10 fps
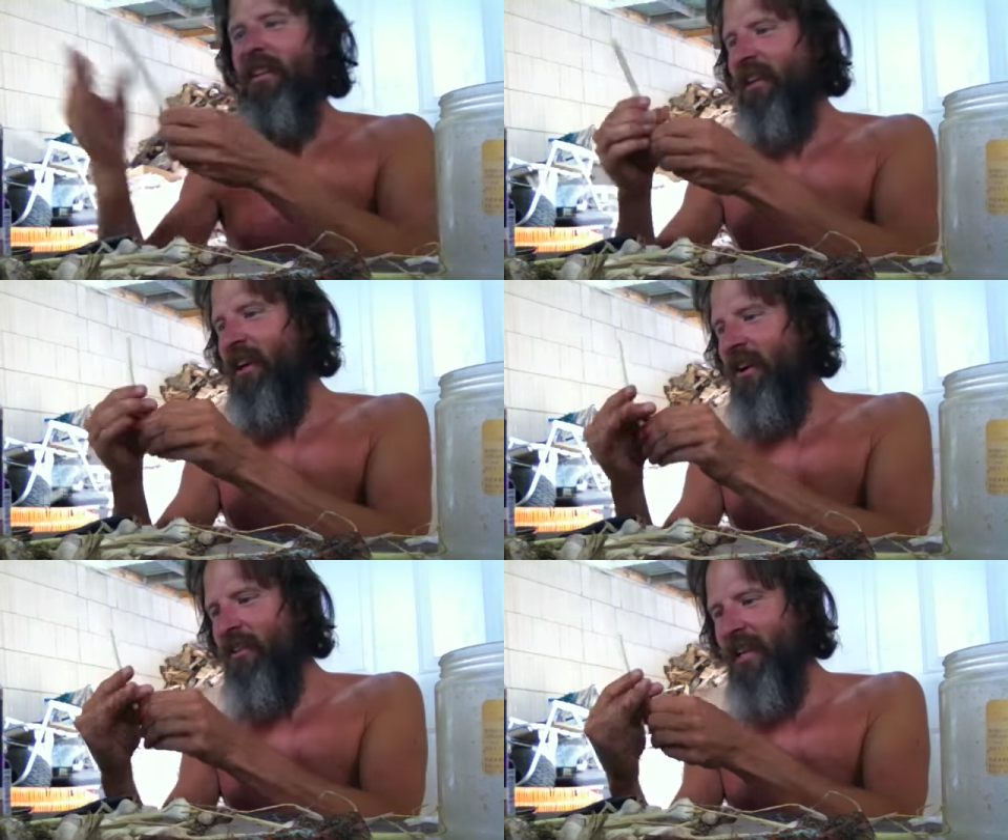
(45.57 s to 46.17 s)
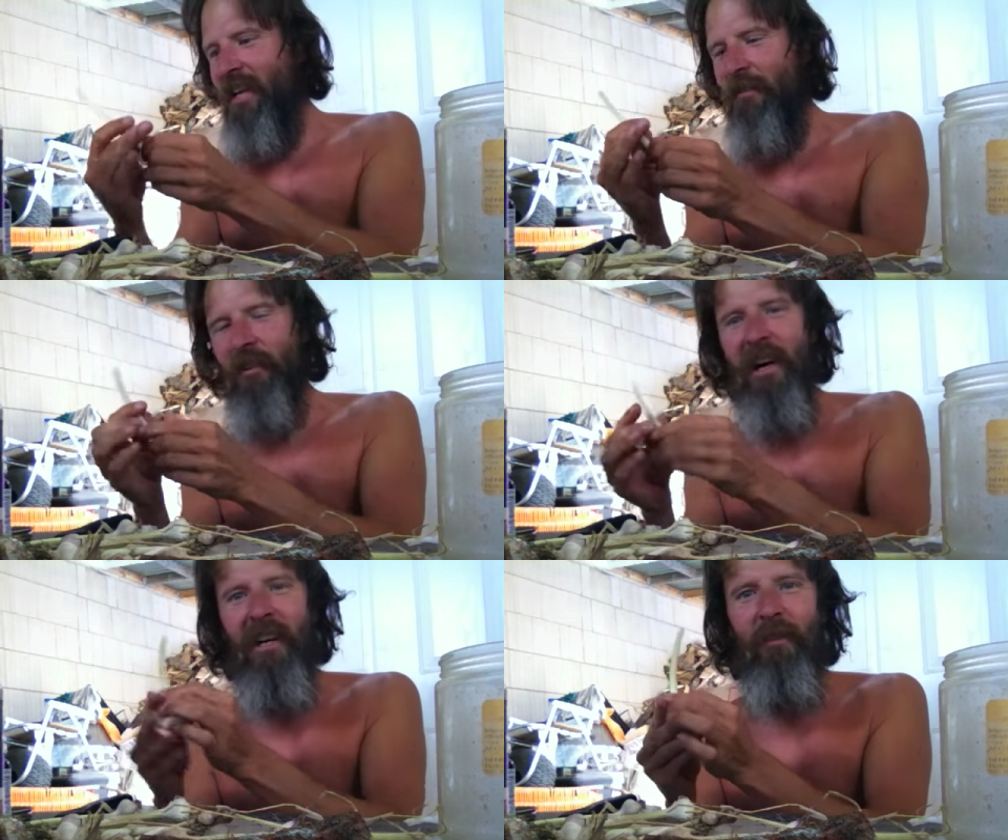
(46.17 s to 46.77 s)
The carrots, I
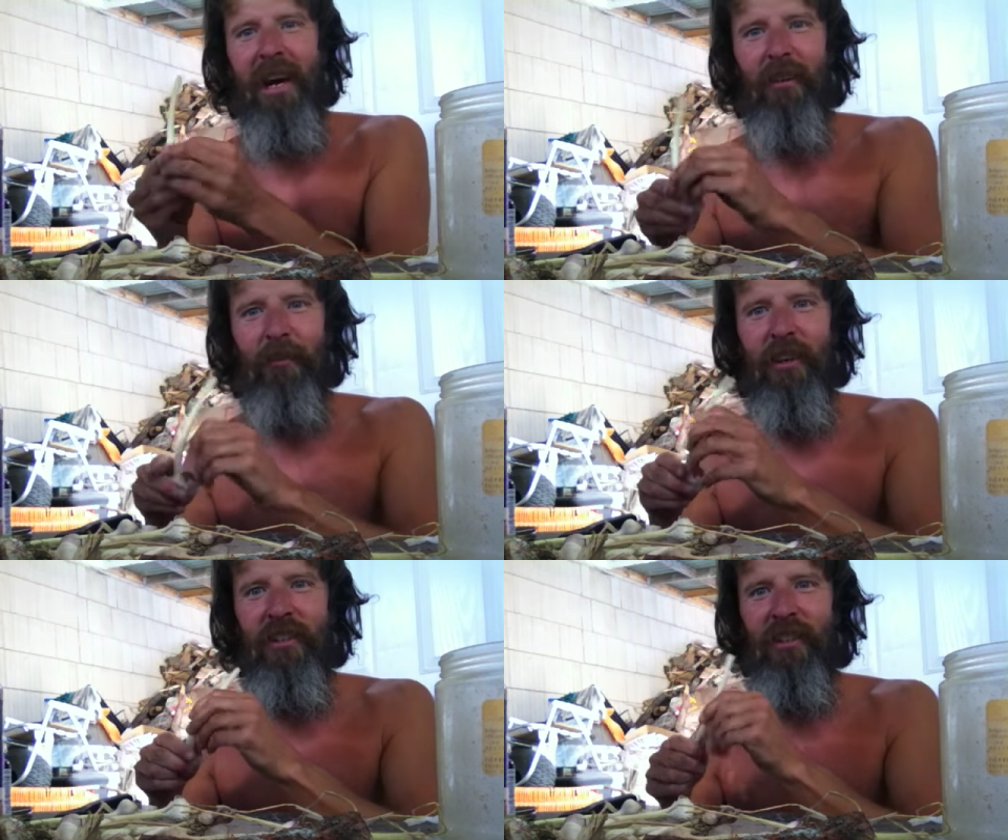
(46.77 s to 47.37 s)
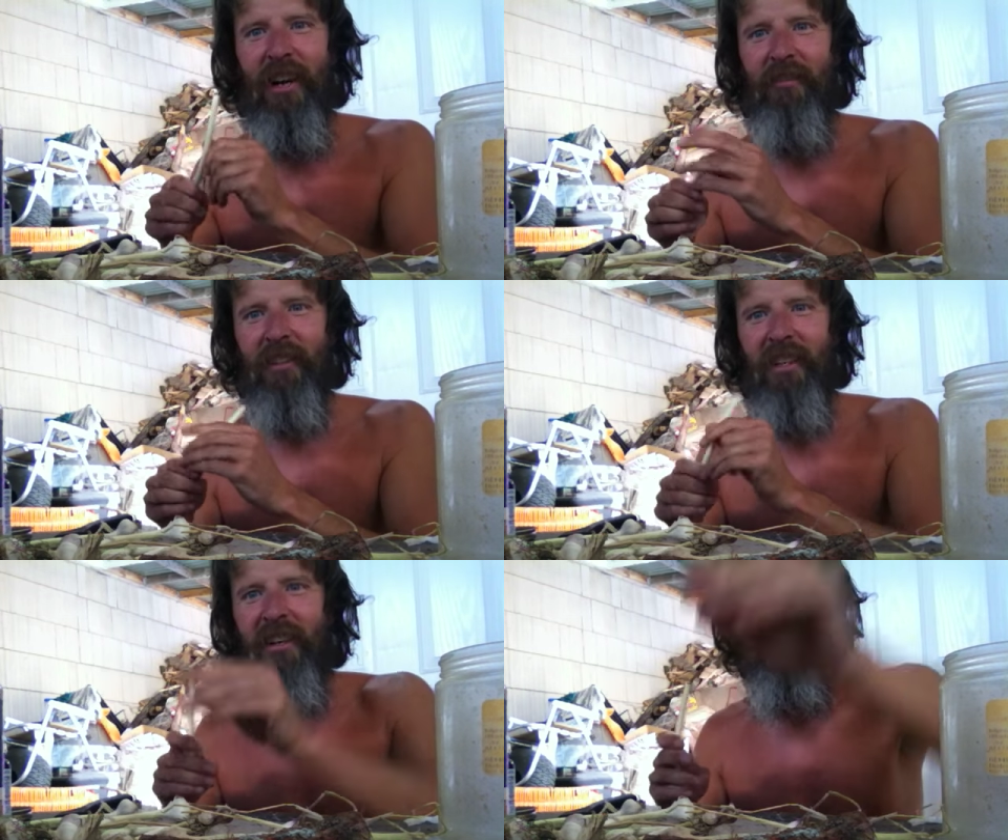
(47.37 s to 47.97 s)
never got around to finishing off
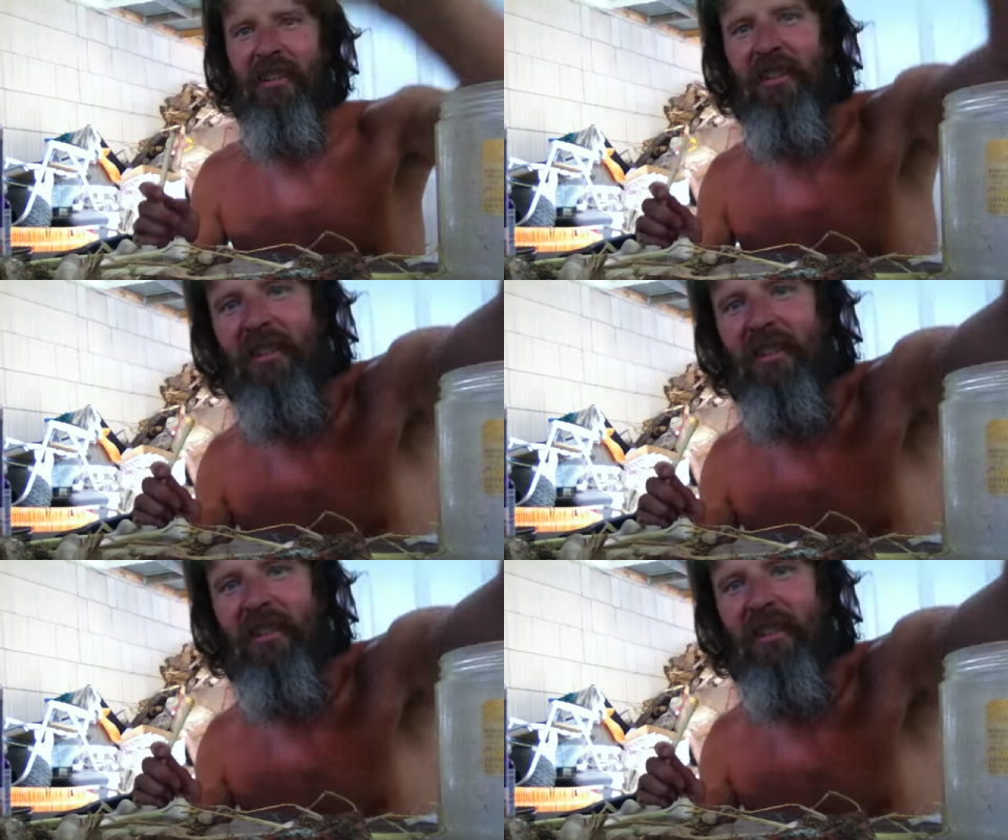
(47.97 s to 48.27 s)
the carrots,